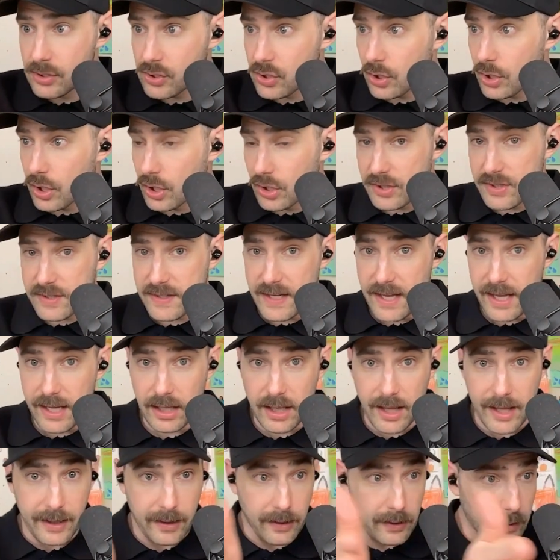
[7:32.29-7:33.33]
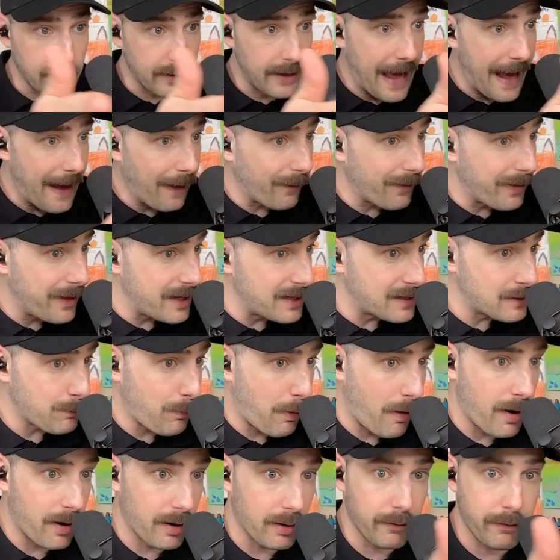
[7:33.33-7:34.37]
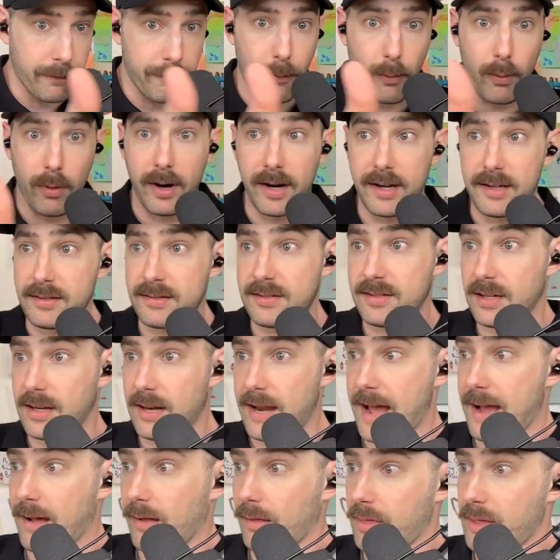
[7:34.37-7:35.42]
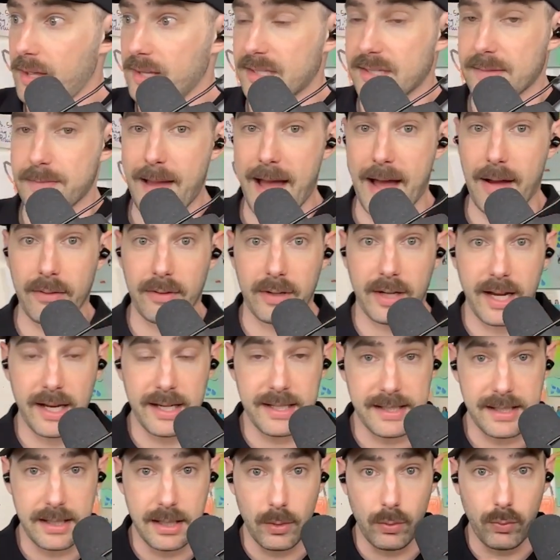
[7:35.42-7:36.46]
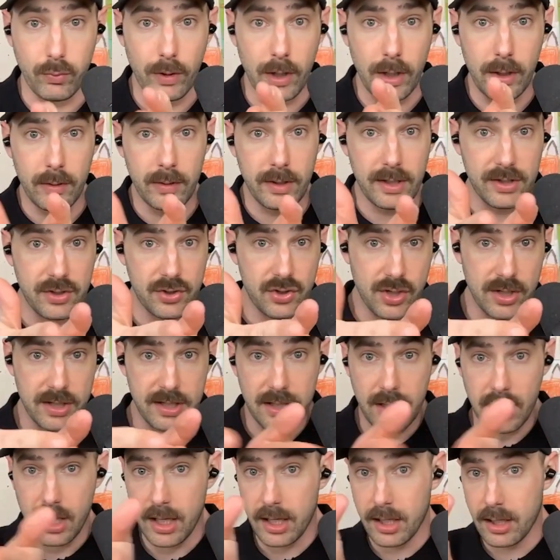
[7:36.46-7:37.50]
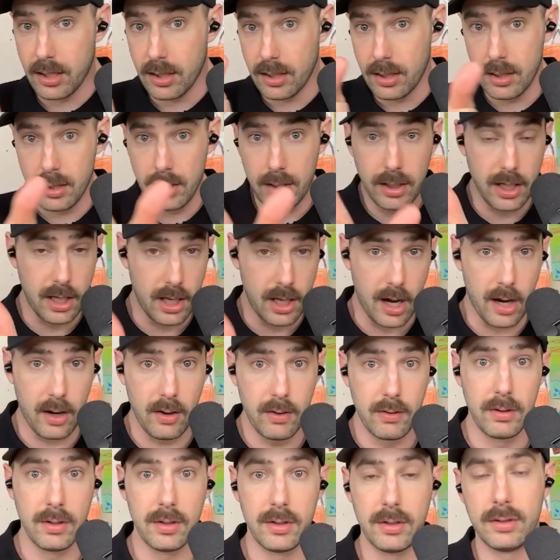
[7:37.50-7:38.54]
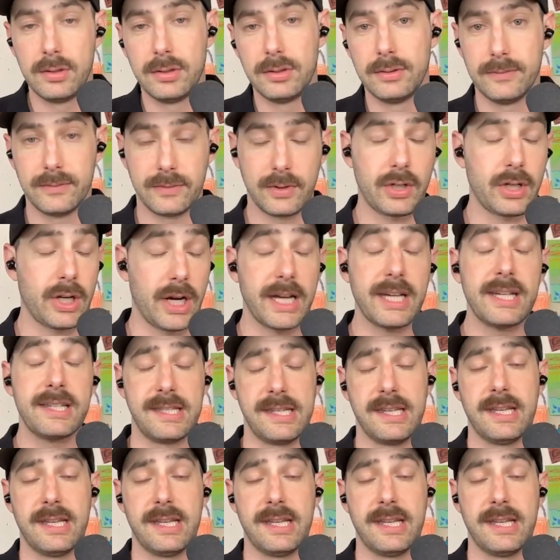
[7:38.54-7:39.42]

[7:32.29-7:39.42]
So you're seeing like now this part of the forest and now this mountain because the road is just like, crazy.